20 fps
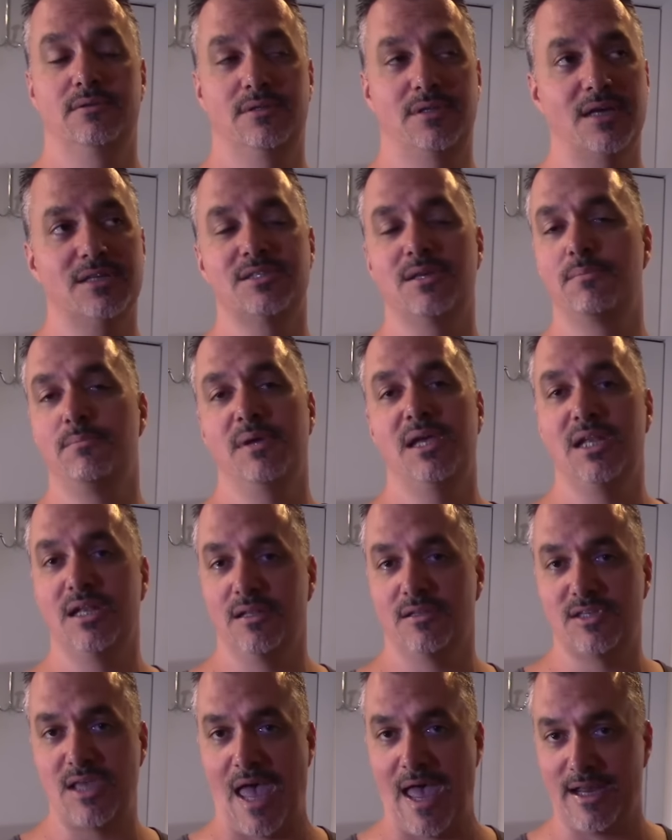doesn't mean
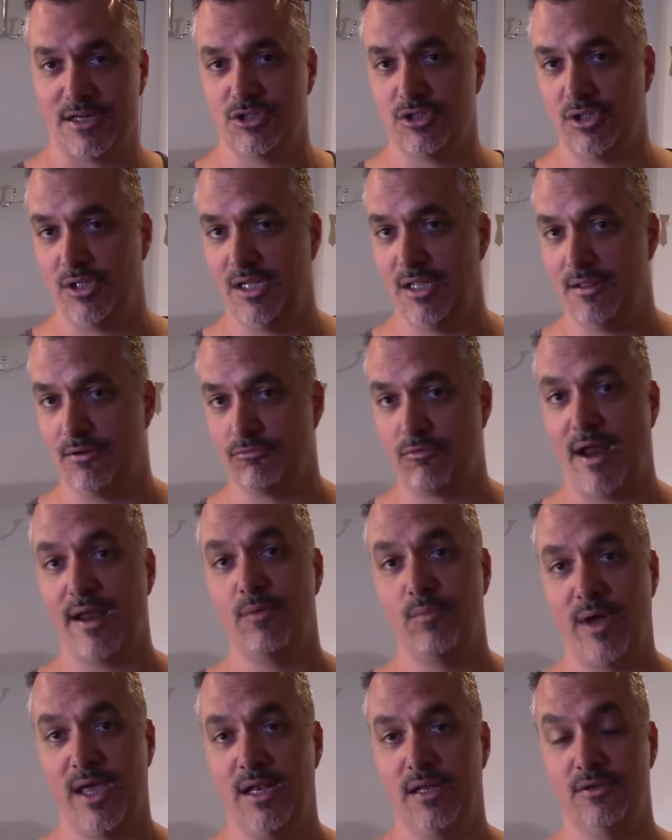it's actually the
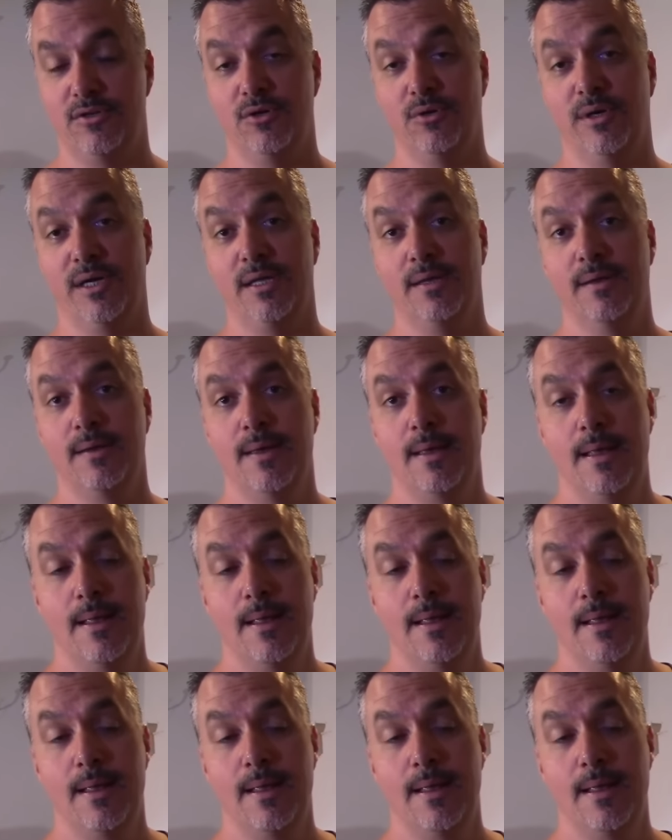right way to do it.